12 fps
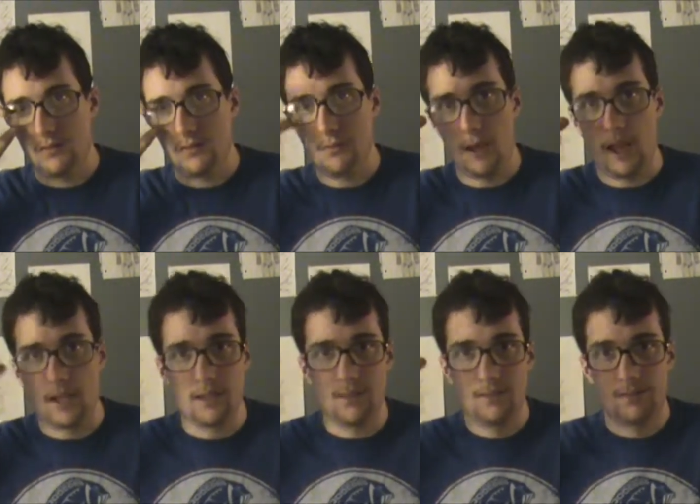
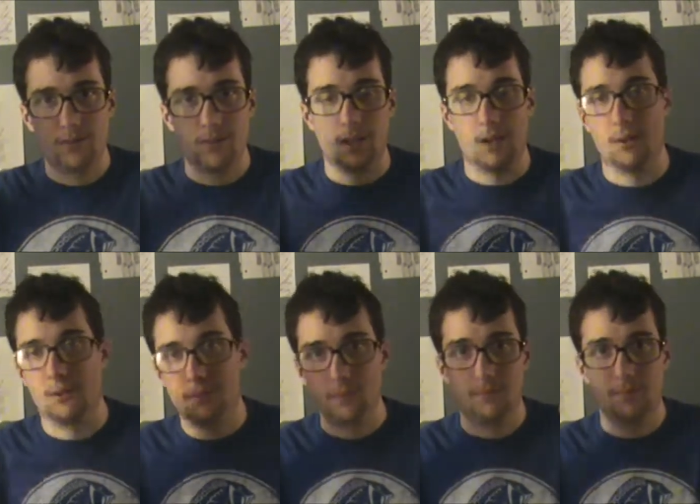May.
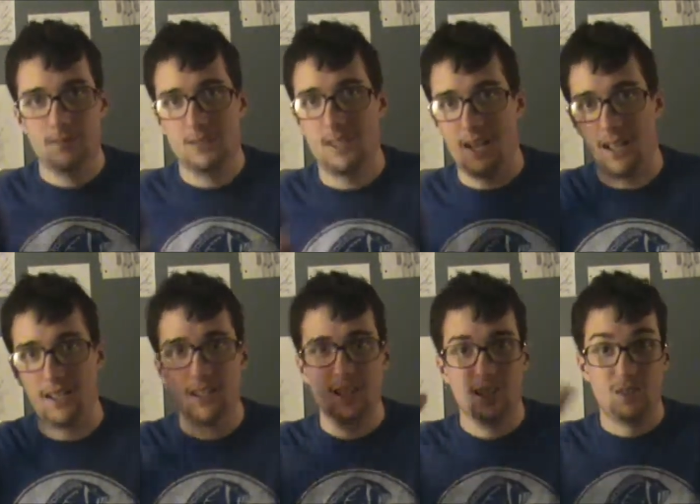So, yeah.
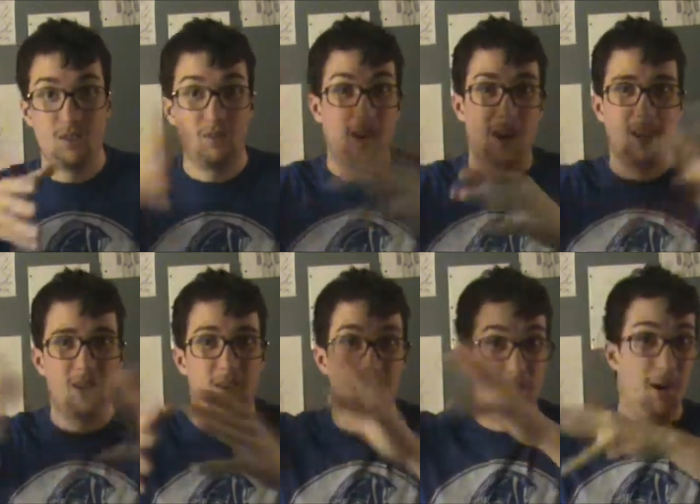So,
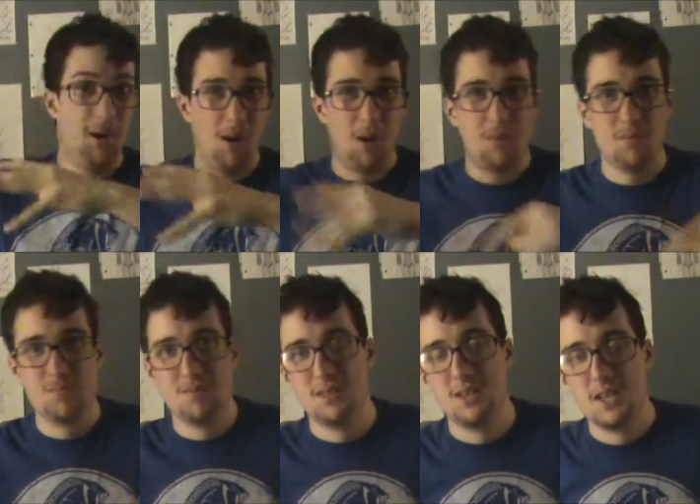Friday, tomorrow
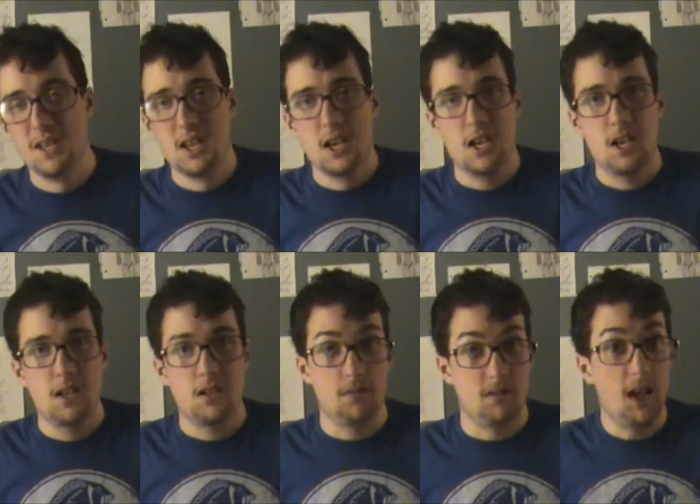
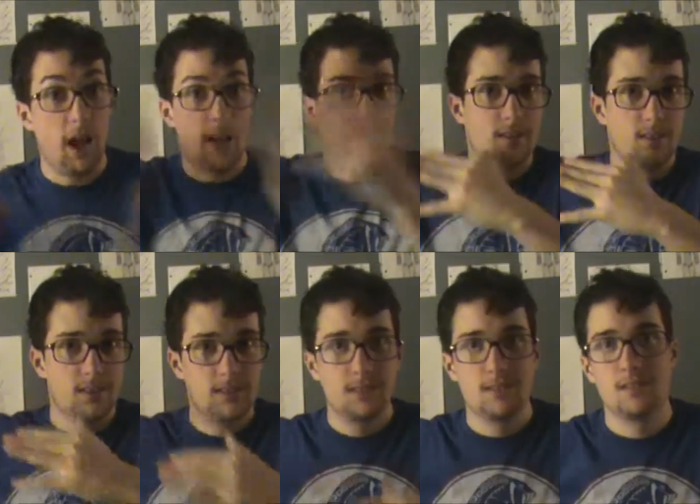night,
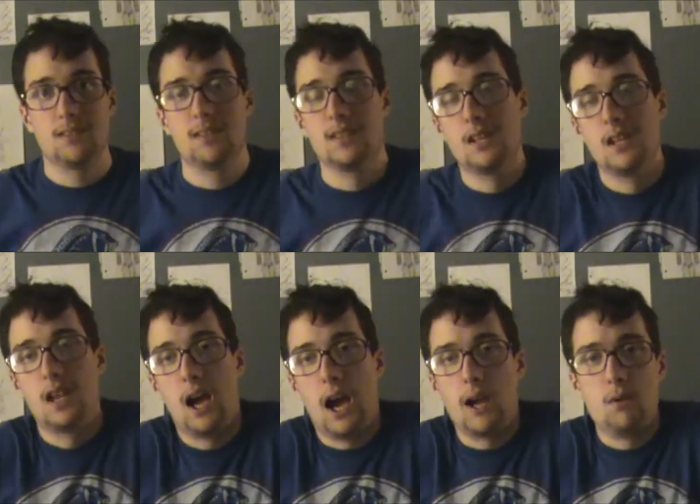
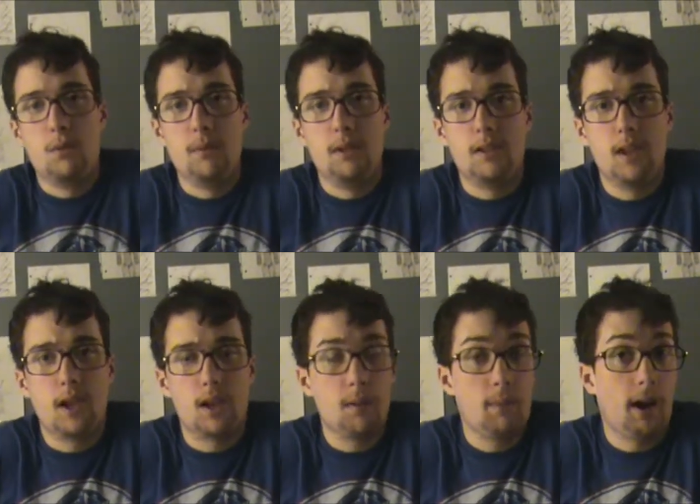I will be
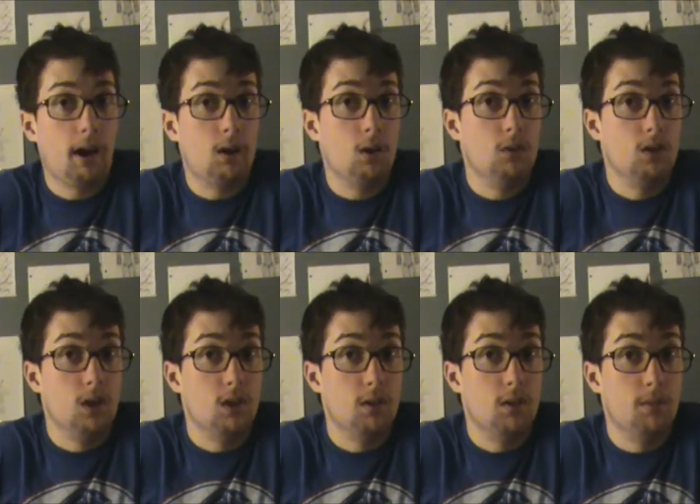taking back
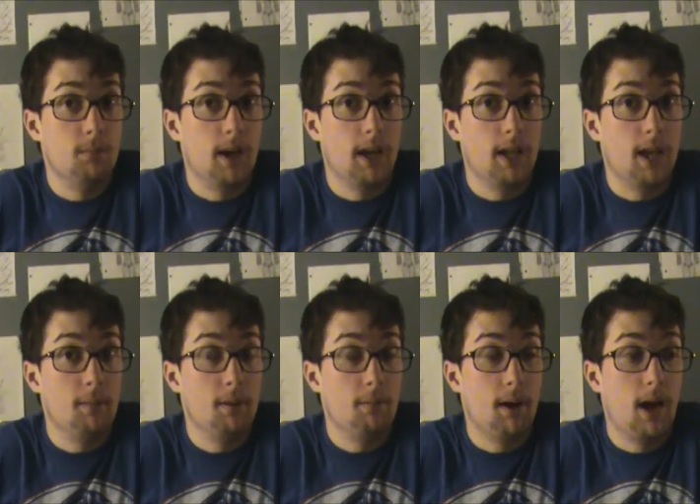over my
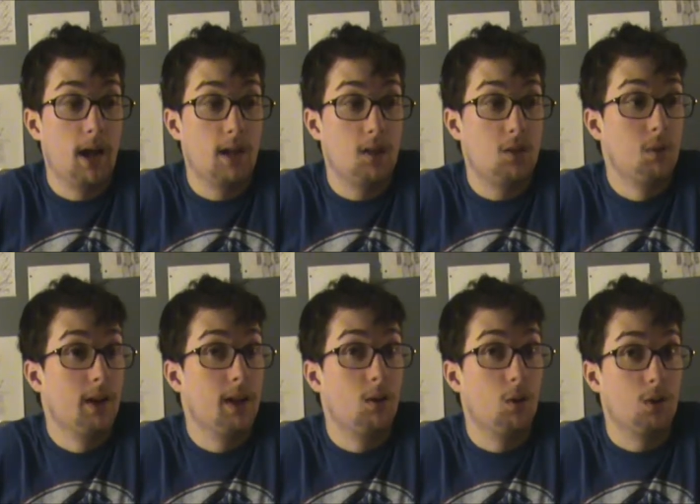gaming, my three
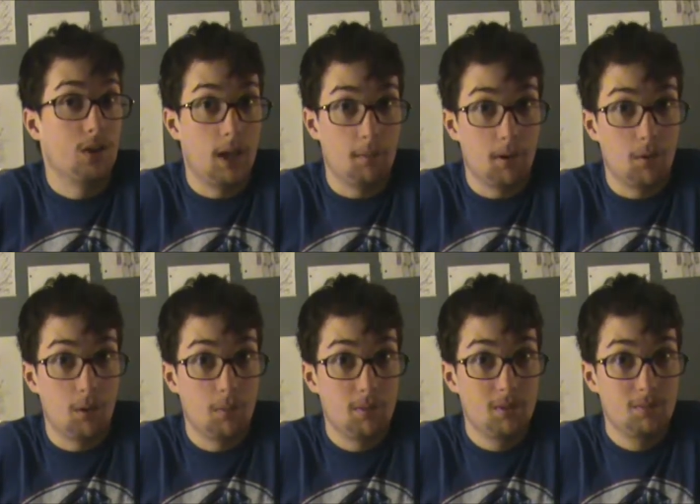year old gaming
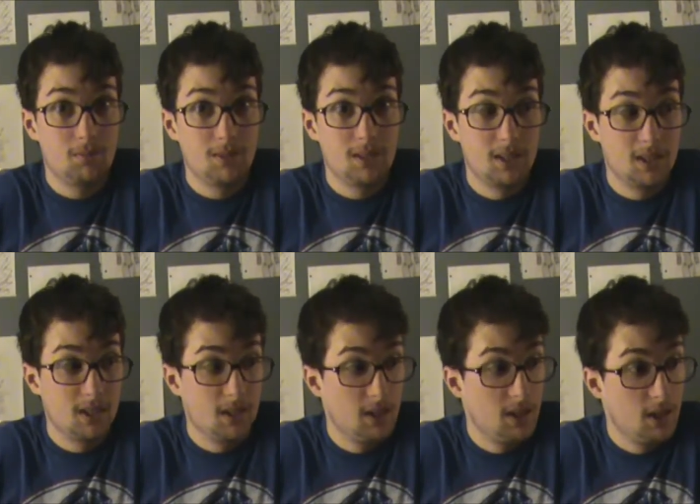group.
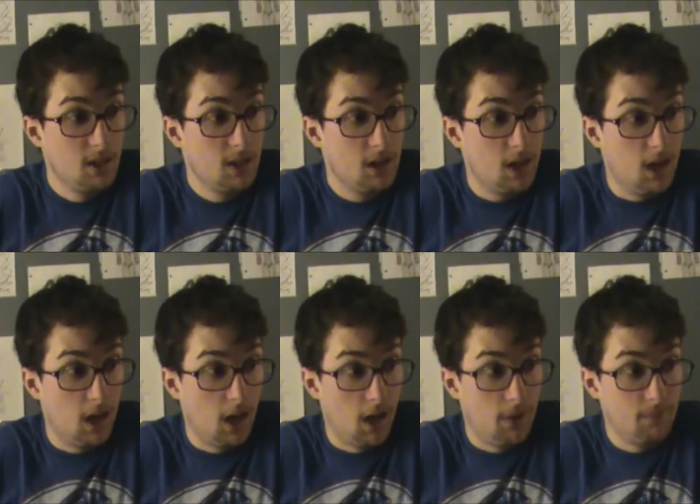
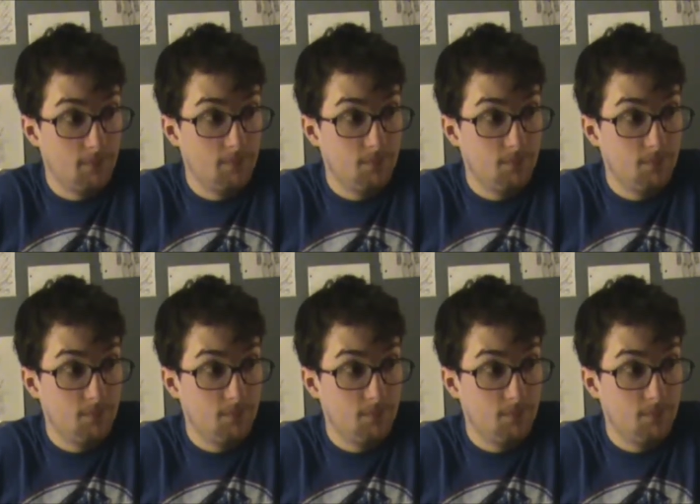Um,